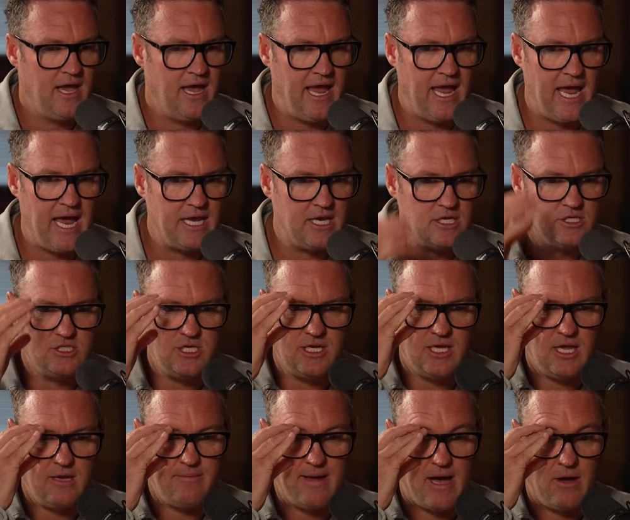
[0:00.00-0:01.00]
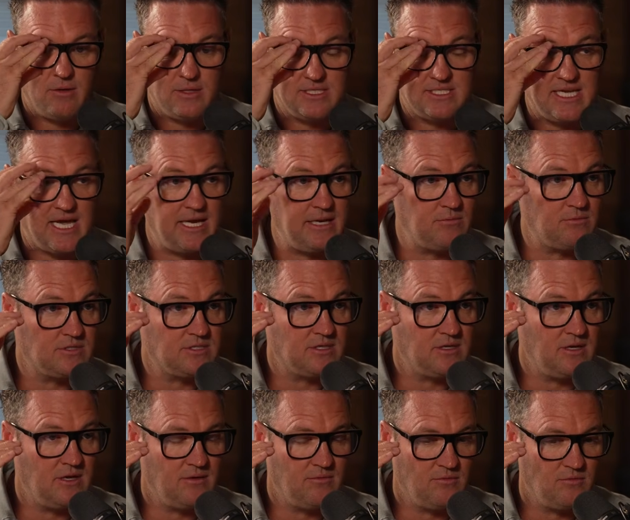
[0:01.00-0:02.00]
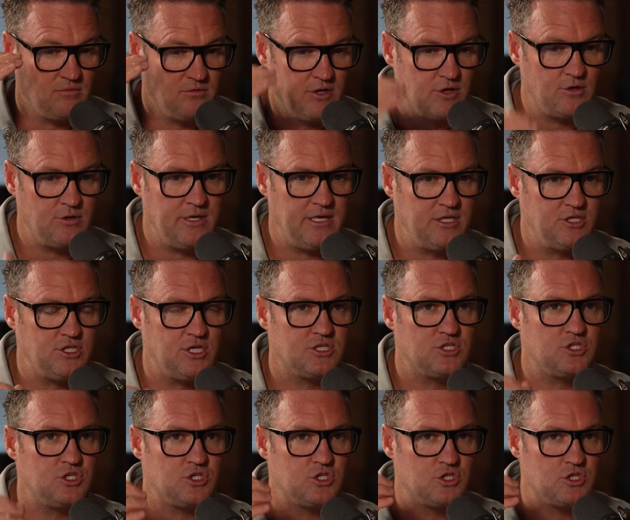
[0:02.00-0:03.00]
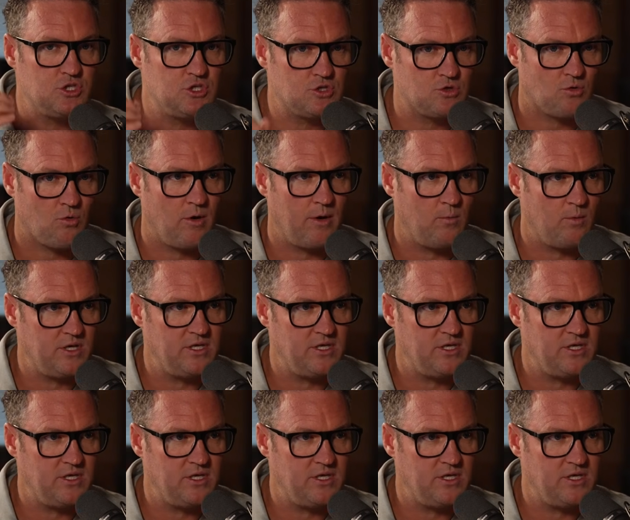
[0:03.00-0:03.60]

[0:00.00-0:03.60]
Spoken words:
And she came out and said it literally just destroyed.